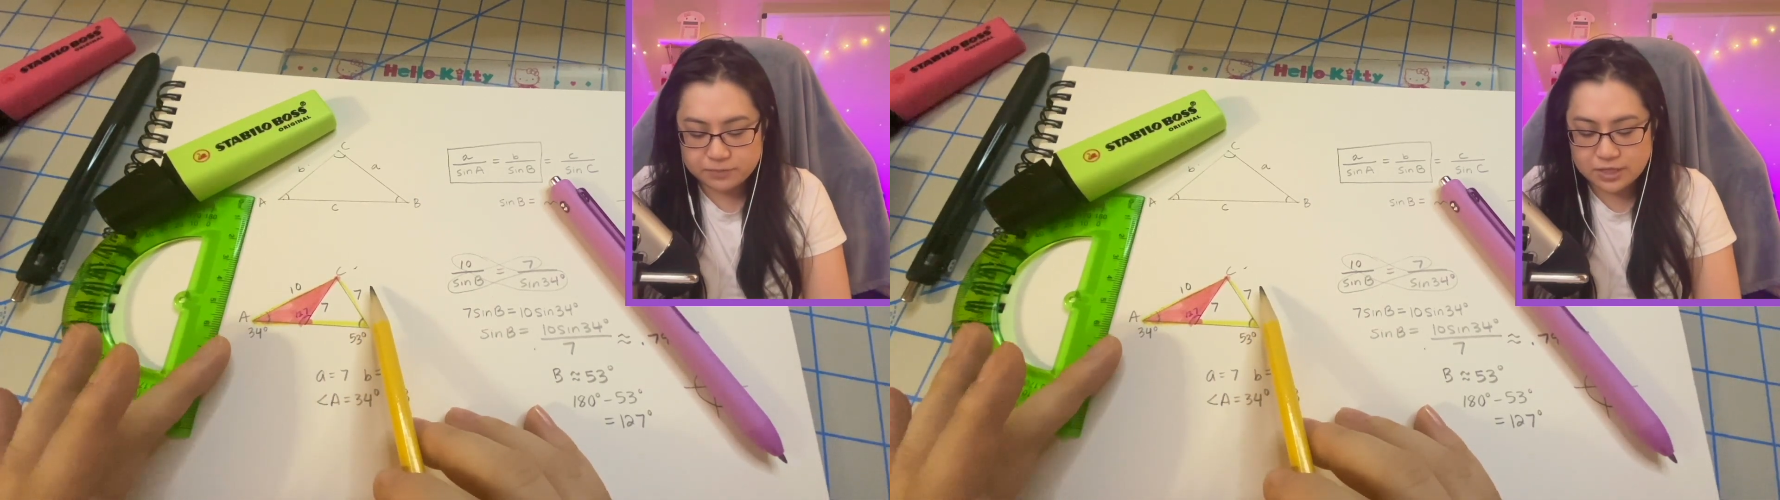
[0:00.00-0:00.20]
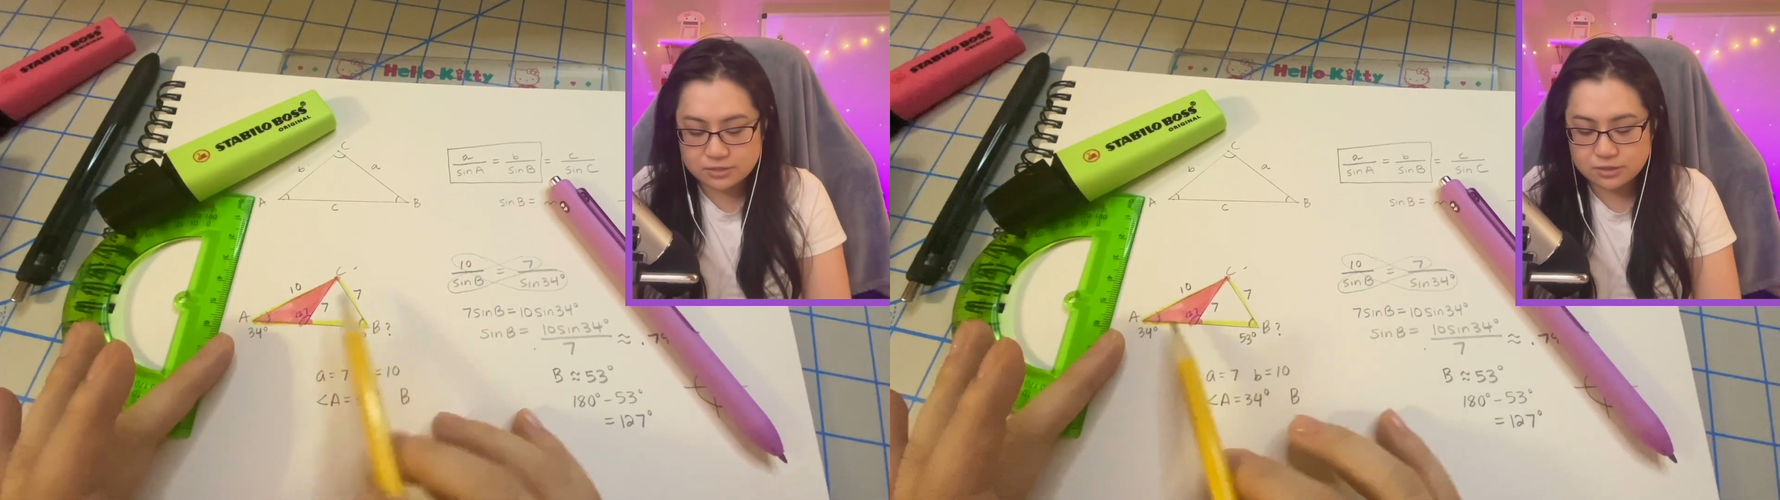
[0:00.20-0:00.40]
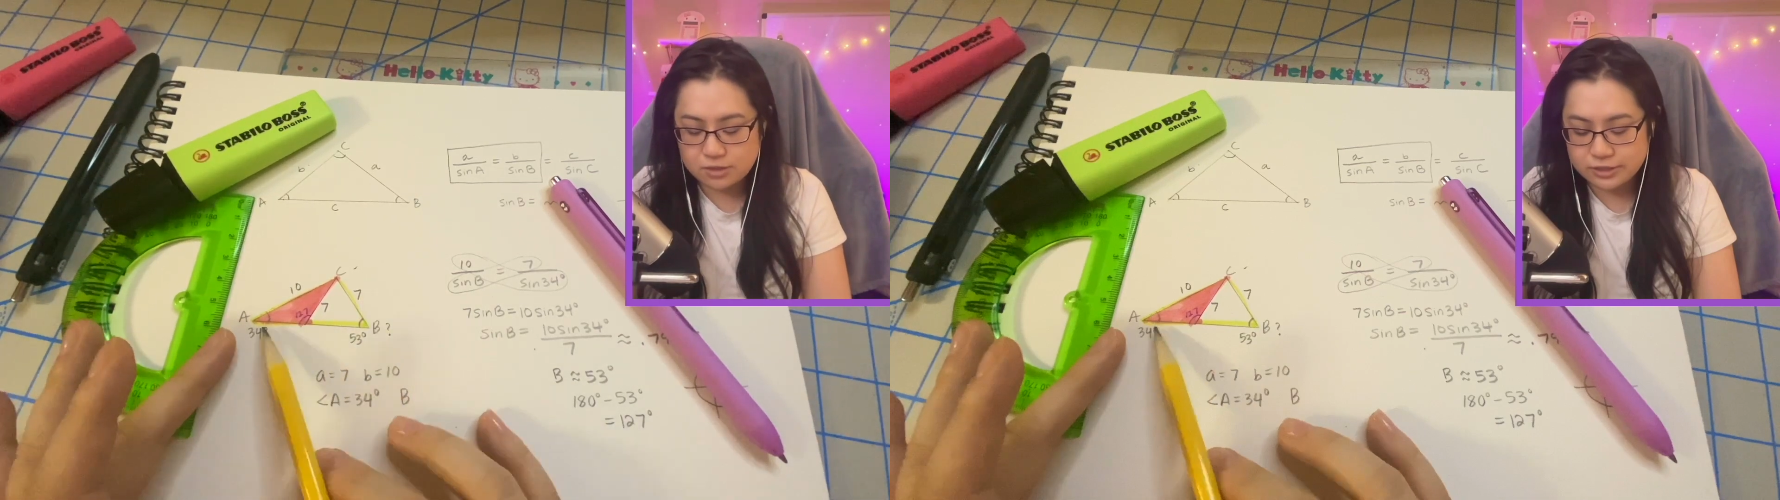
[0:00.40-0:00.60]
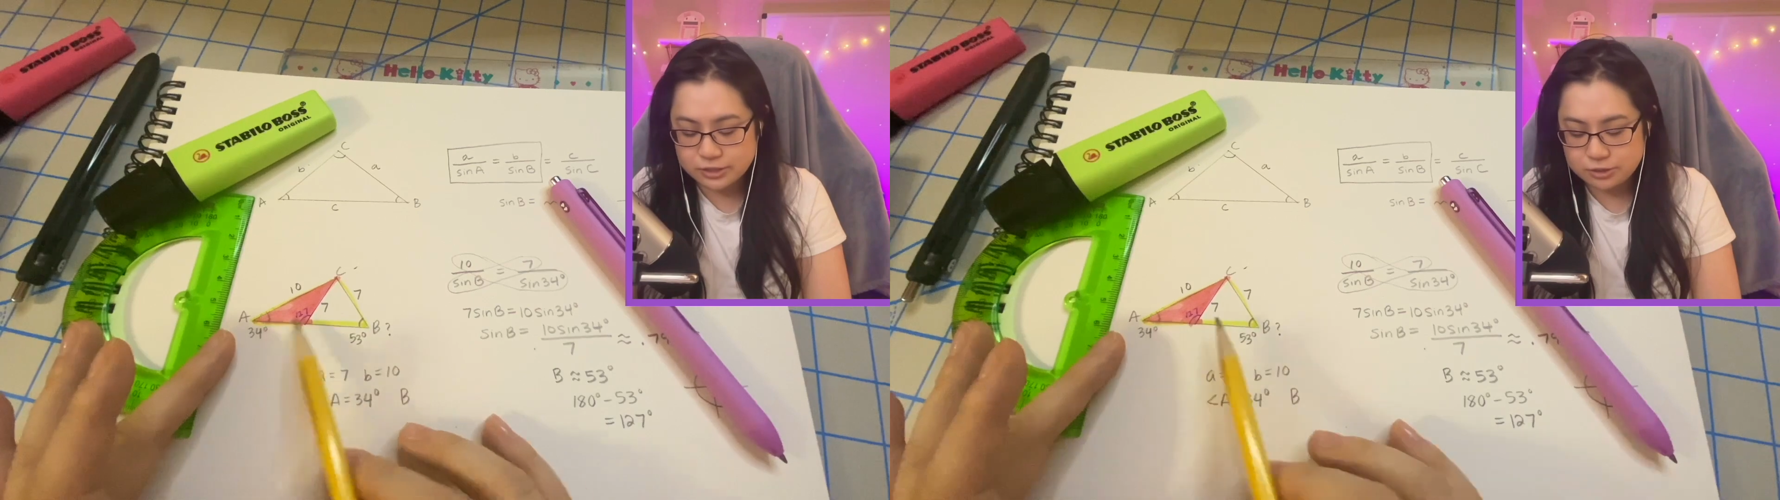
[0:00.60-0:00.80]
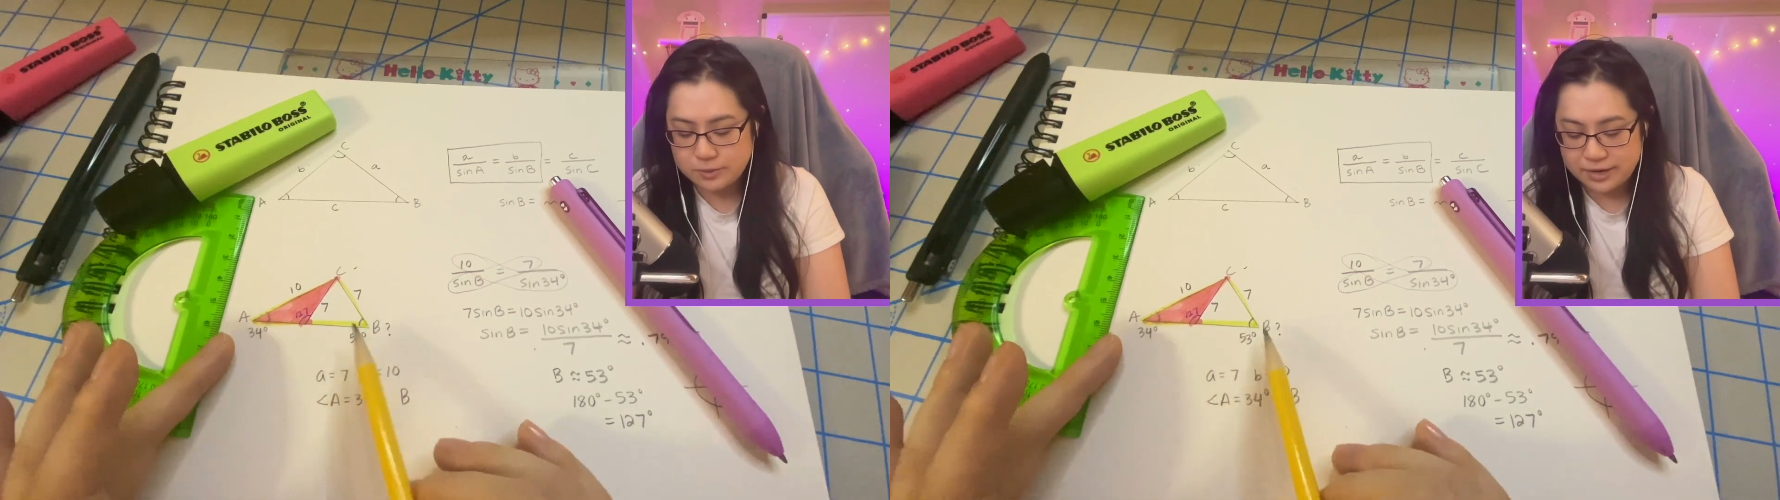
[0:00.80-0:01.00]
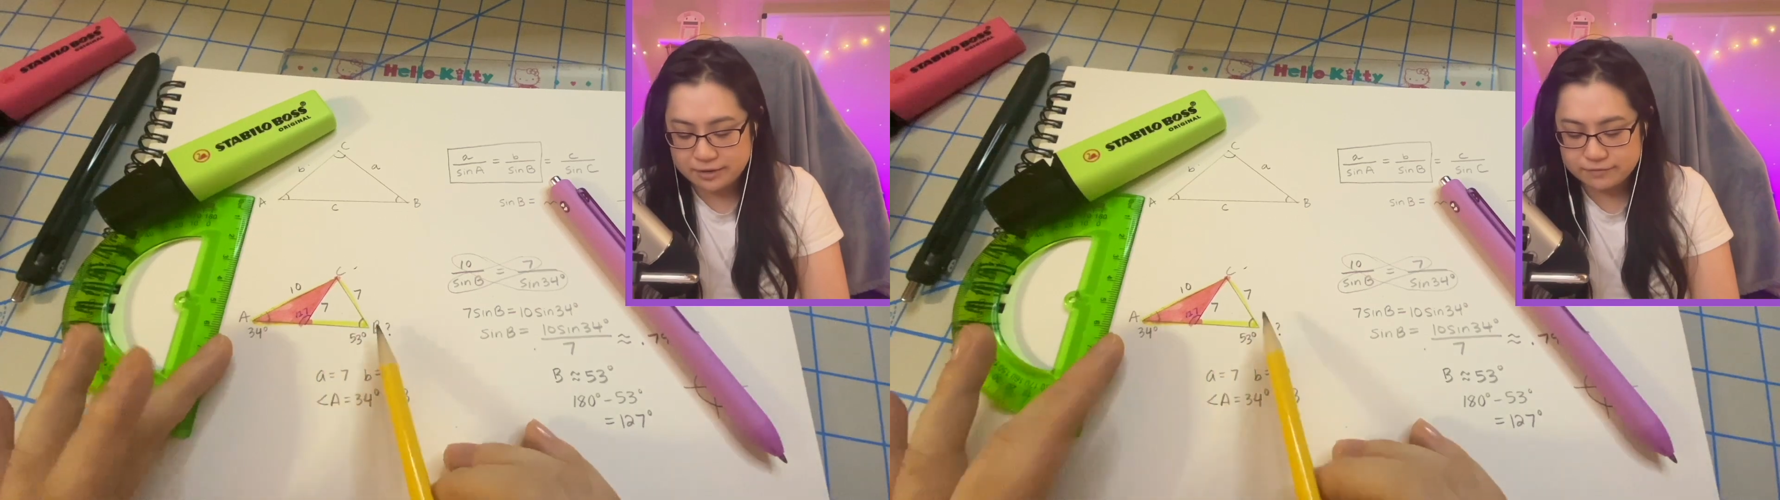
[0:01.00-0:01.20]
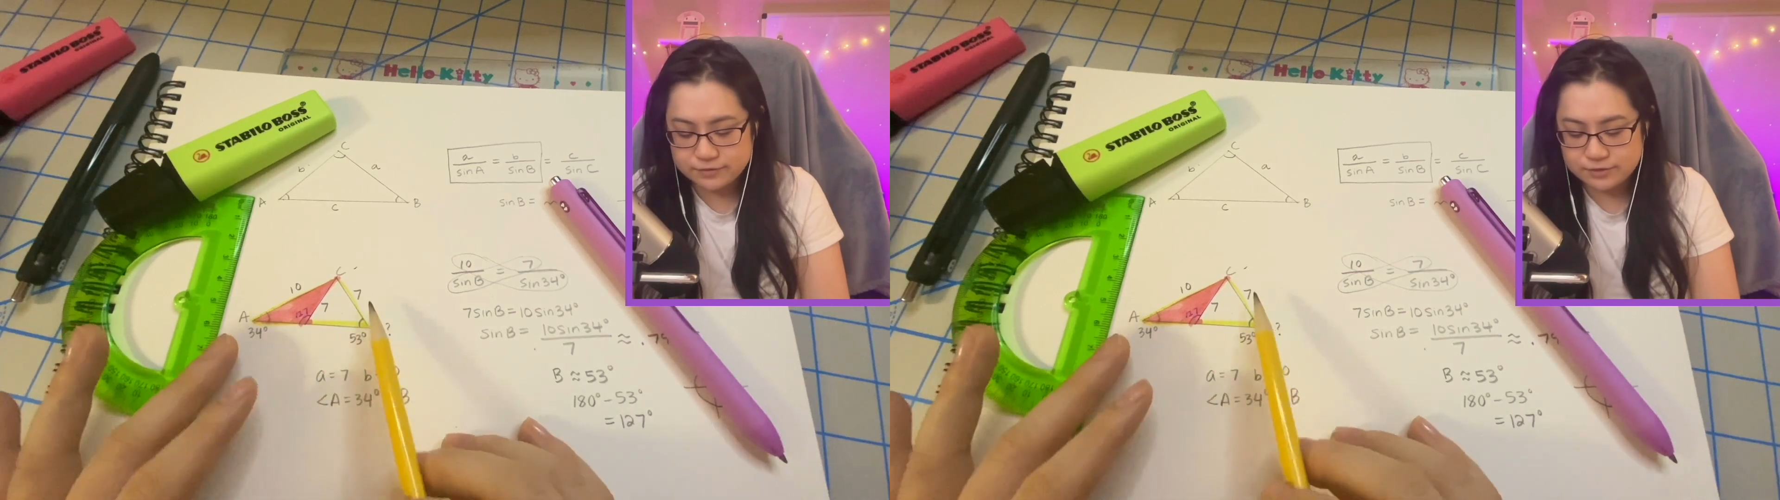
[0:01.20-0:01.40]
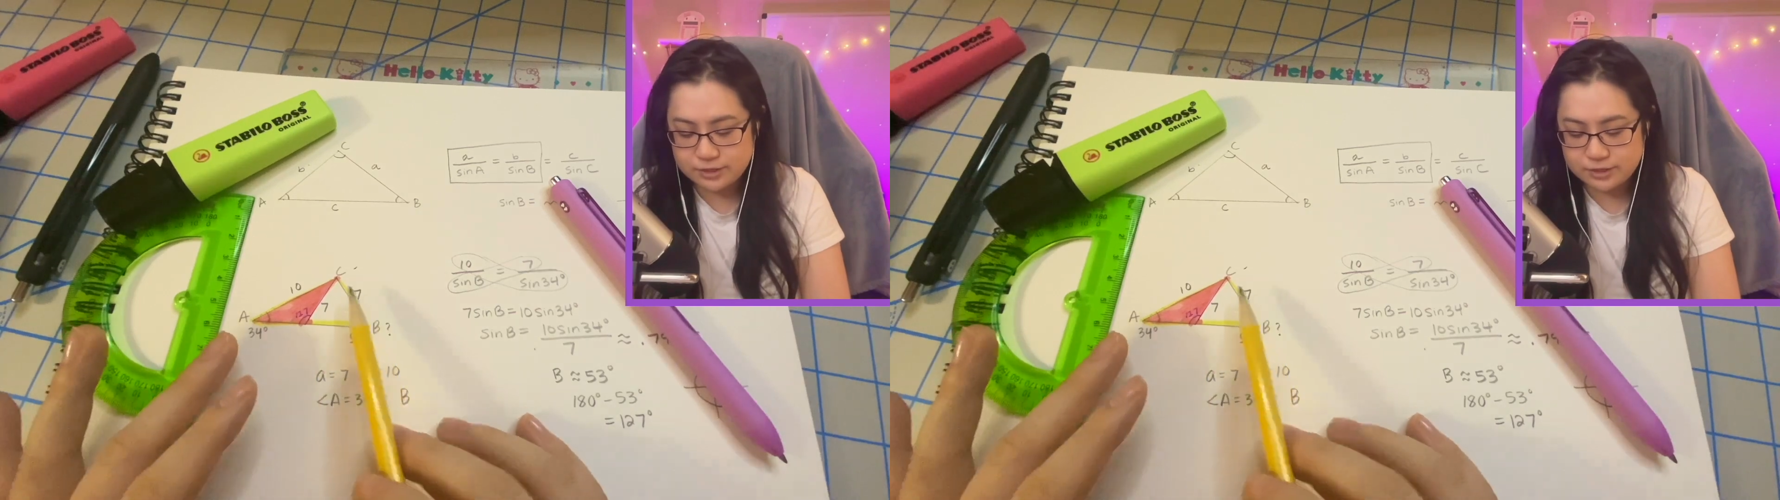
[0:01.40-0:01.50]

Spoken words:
as long as you have